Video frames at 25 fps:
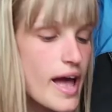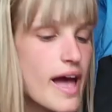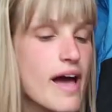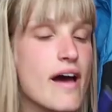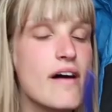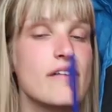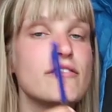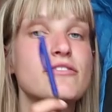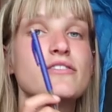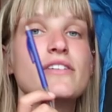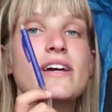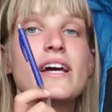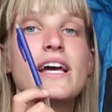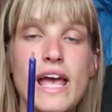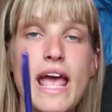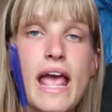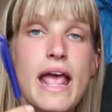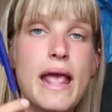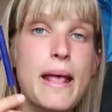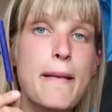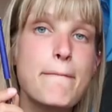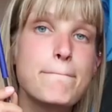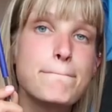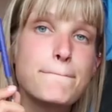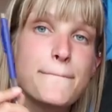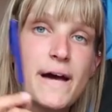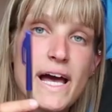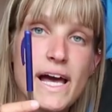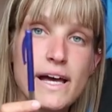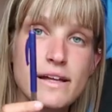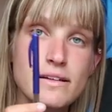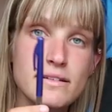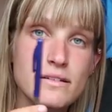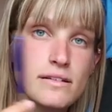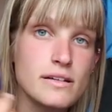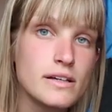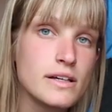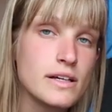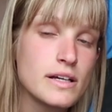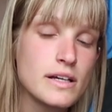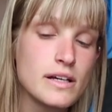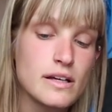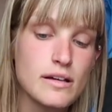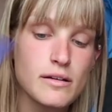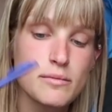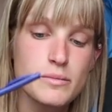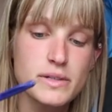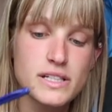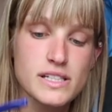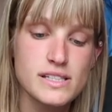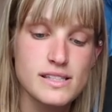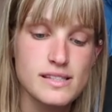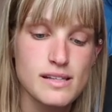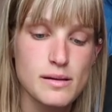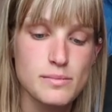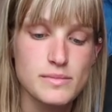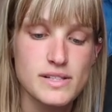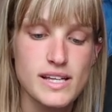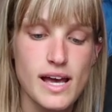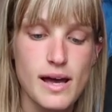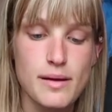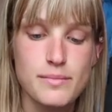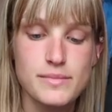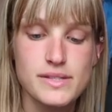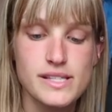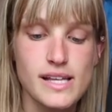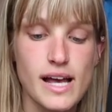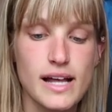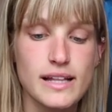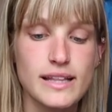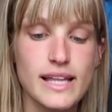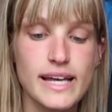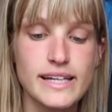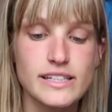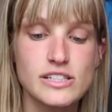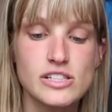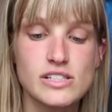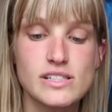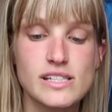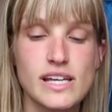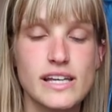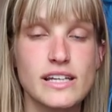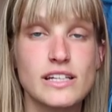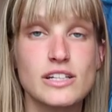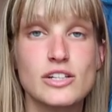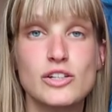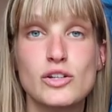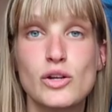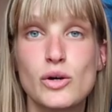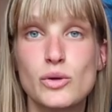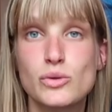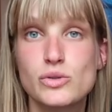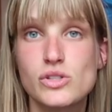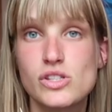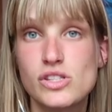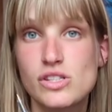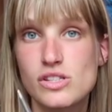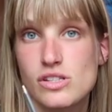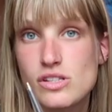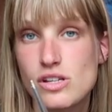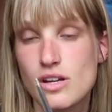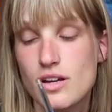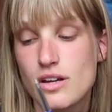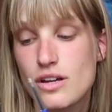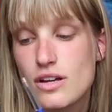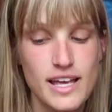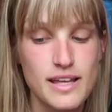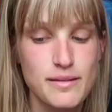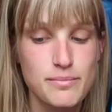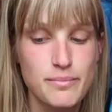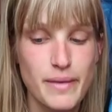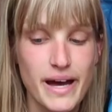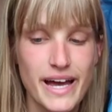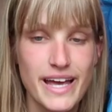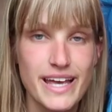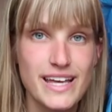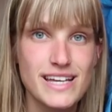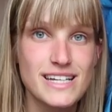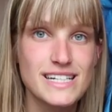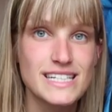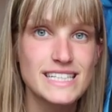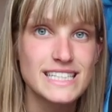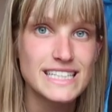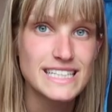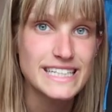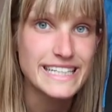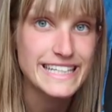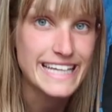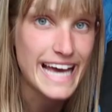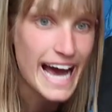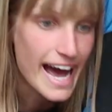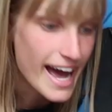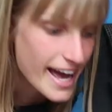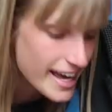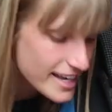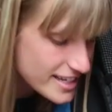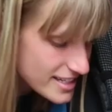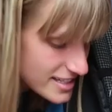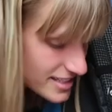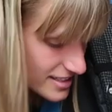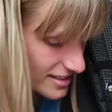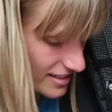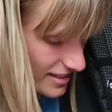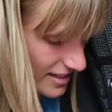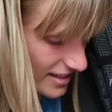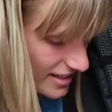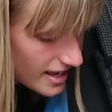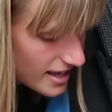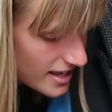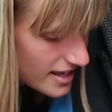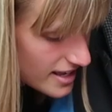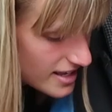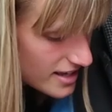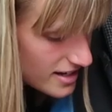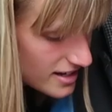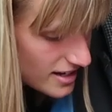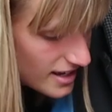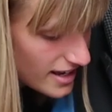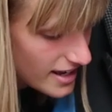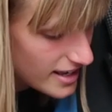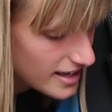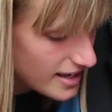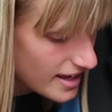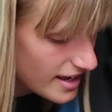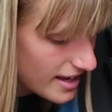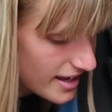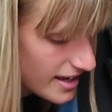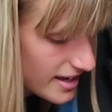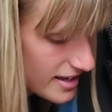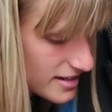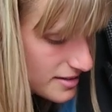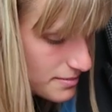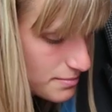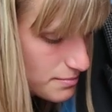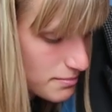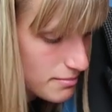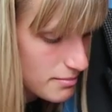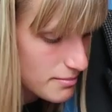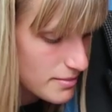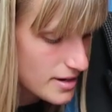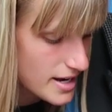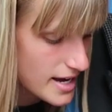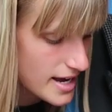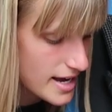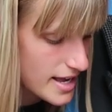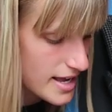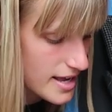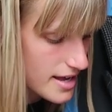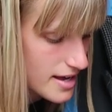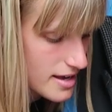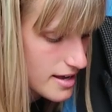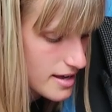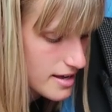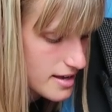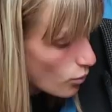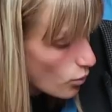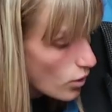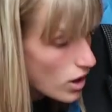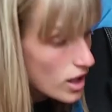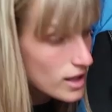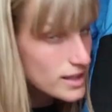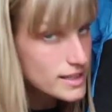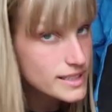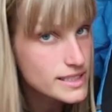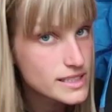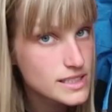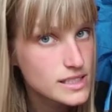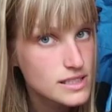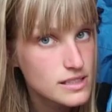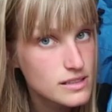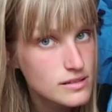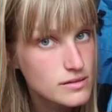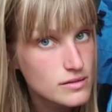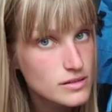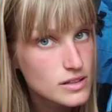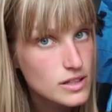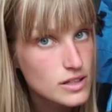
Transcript: have a pen, because sometimes I like to take notes in my guide. And I had my wallet,